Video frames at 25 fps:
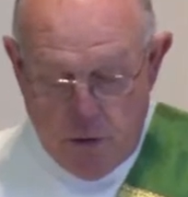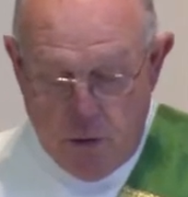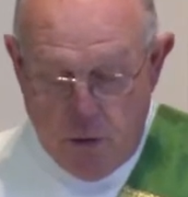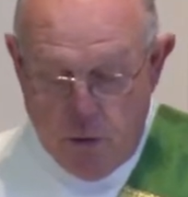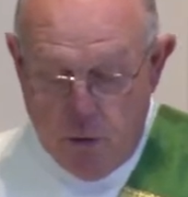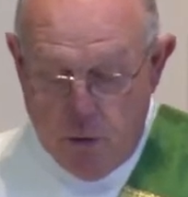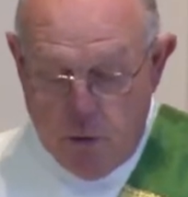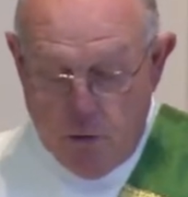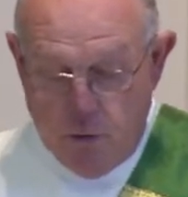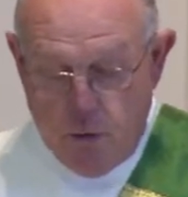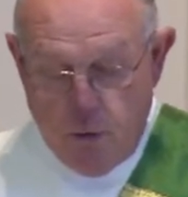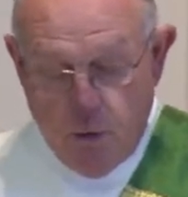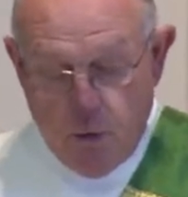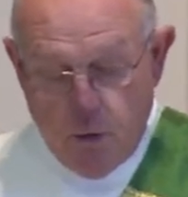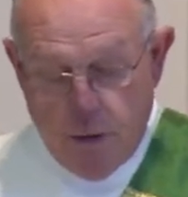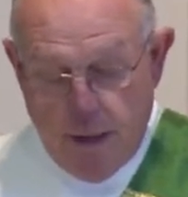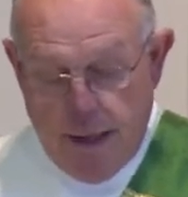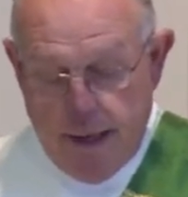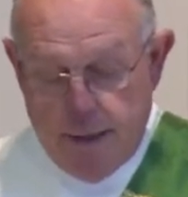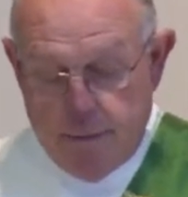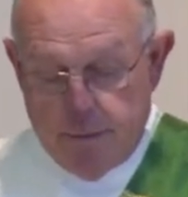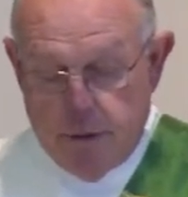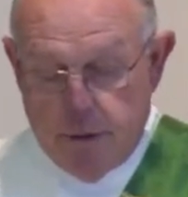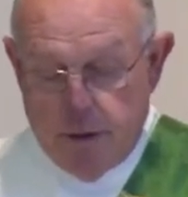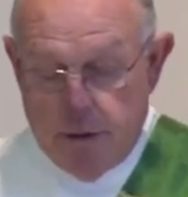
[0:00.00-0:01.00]
who
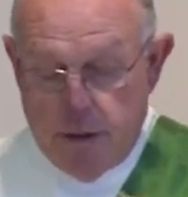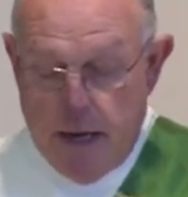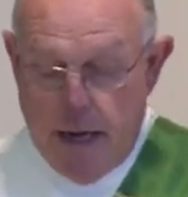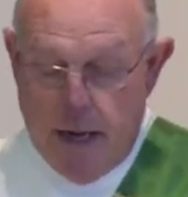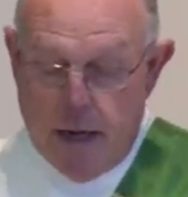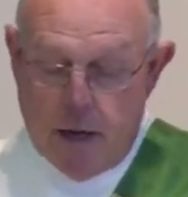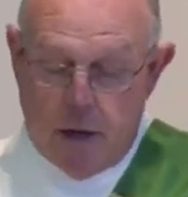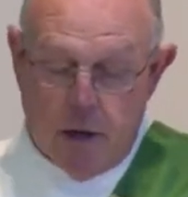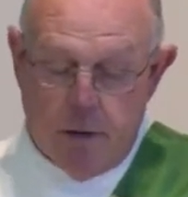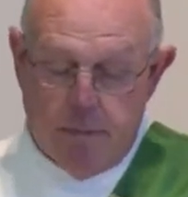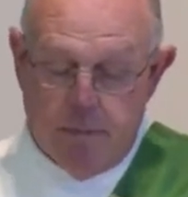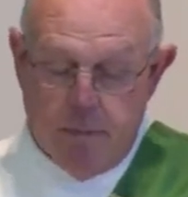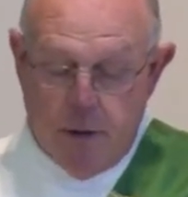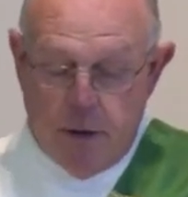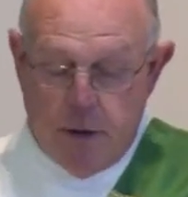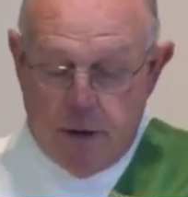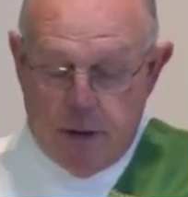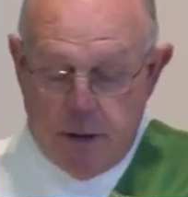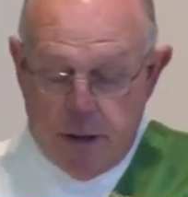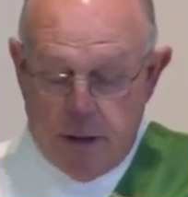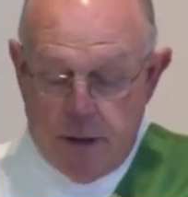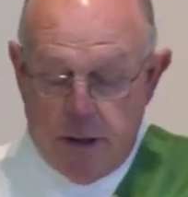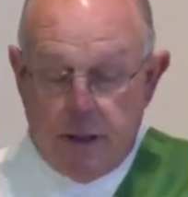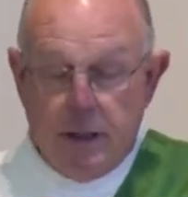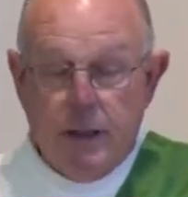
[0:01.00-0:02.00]
labor and are
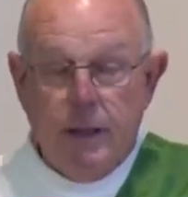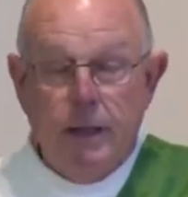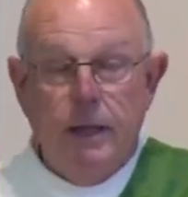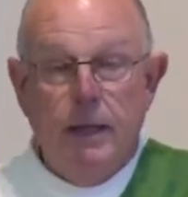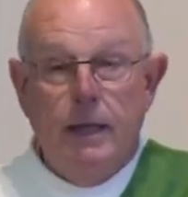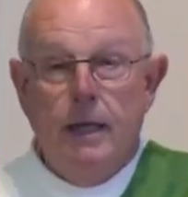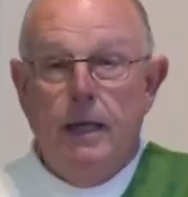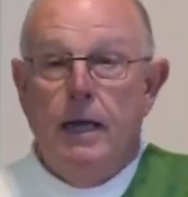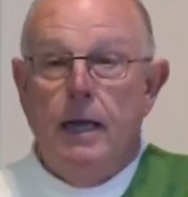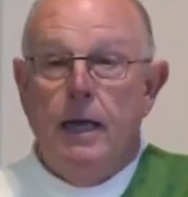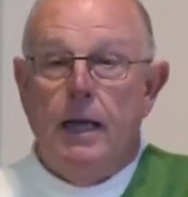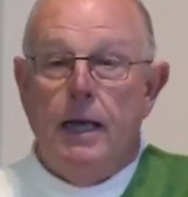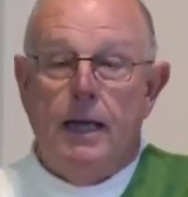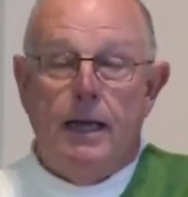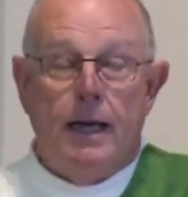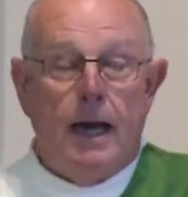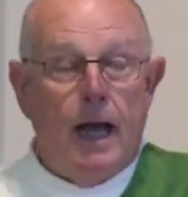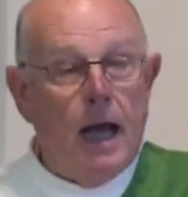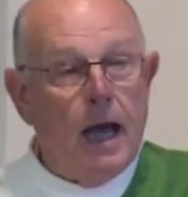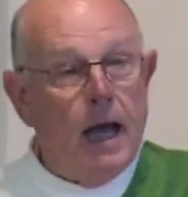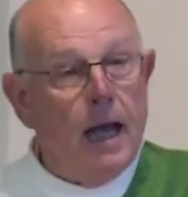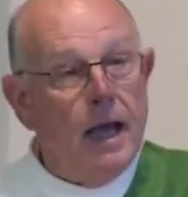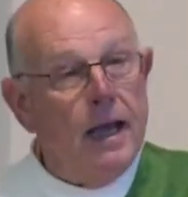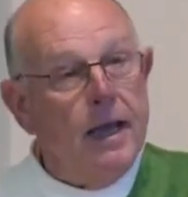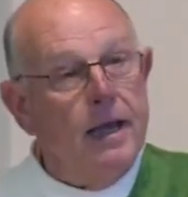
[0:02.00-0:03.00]
burdened, and
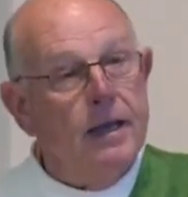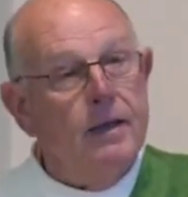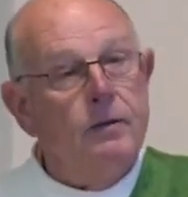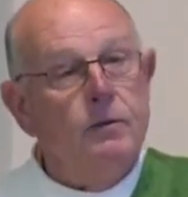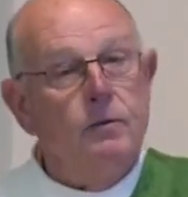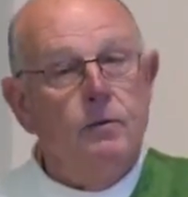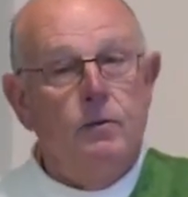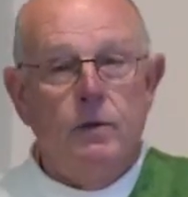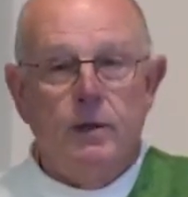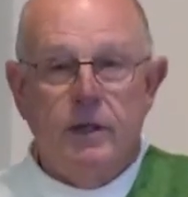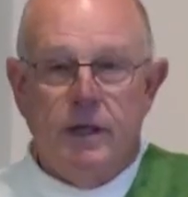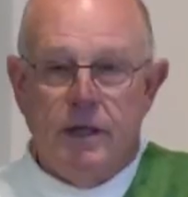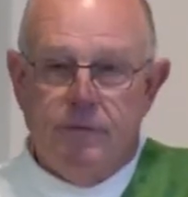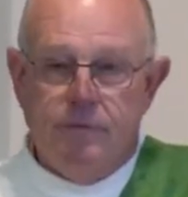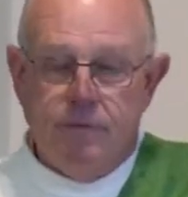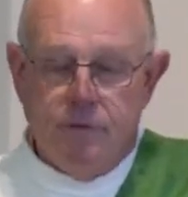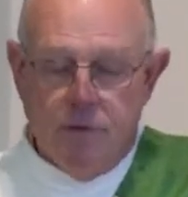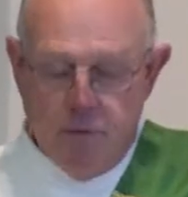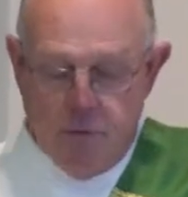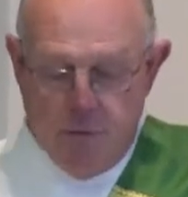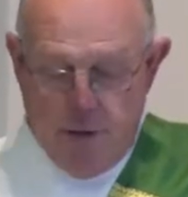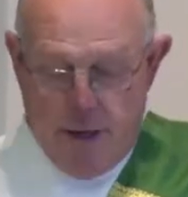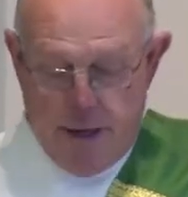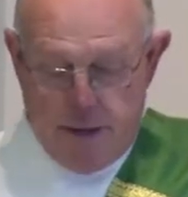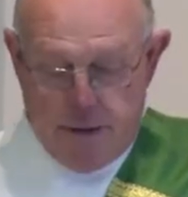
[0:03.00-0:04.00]
I will give
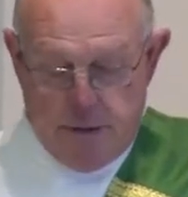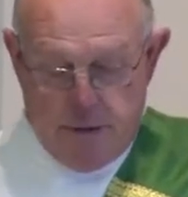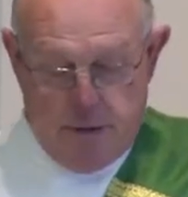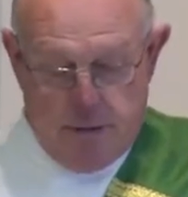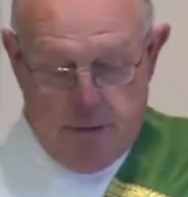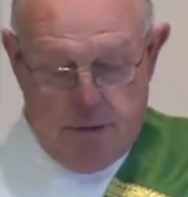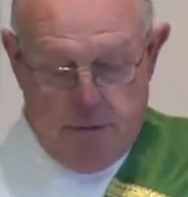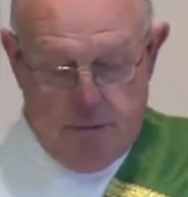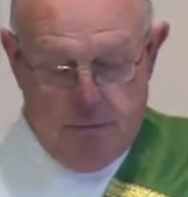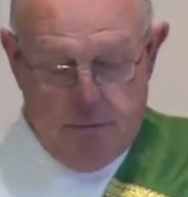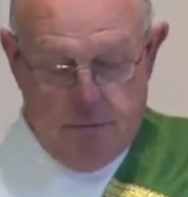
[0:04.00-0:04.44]
you rest.